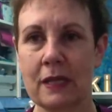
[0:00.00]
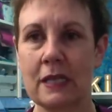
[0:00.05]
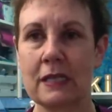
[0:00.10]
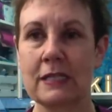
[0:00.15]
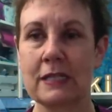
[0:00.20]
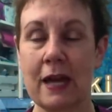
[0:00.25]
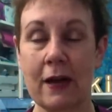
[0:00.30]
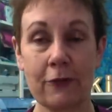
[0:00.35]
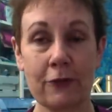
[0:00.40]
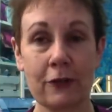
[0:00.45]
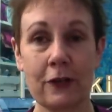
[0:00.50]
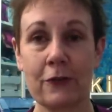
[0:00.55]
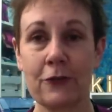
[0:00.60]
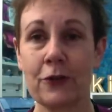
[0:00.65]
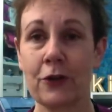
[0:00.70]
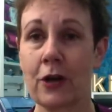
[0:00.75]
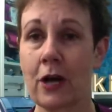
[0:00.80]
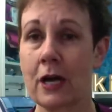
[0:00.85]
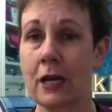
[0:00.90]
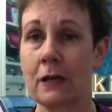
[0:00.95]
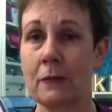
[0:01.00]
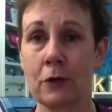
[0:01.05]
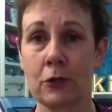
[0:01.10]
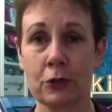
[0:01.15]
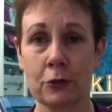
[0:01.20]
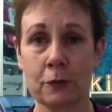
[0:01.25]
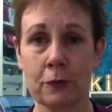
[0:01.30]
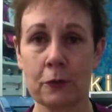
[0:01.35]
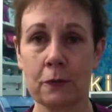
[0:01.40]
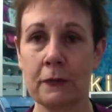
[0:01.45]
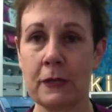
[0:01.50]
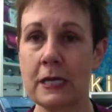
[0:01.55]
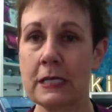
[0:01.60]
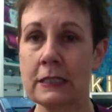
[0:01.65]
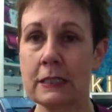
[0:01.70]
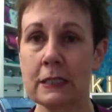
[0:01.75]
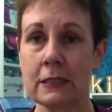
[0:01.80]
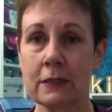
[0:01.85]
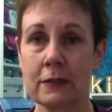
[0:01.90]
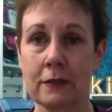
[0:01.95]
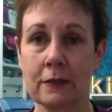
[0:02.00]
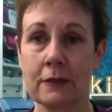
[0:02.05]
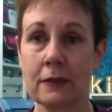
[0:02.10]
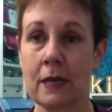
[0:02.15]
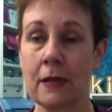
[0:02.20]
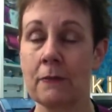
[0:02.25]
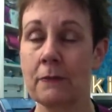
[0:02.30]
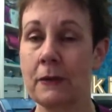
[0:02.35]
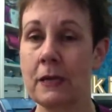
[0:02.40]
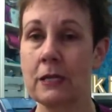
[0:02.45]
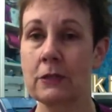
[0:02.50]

they definitely, if you're cutting multiple pieces, the same